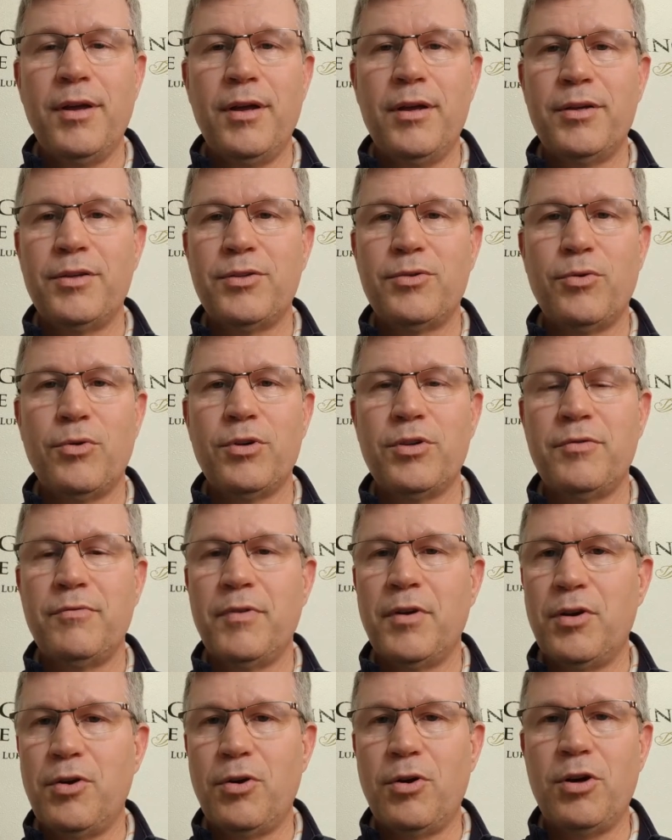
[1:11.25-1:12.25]
a source of
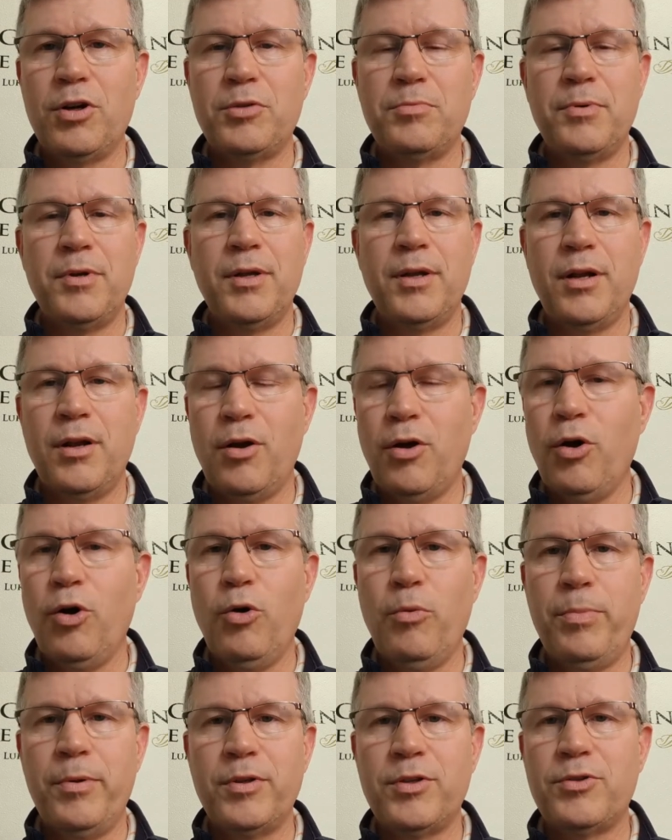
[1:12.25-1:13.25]
encouragement and
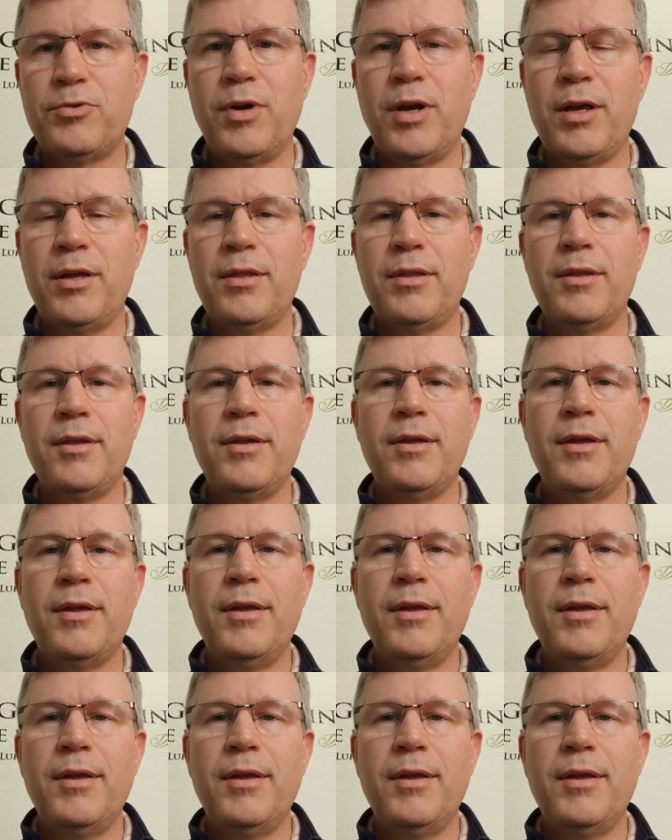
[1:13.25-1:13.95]
hope and strength.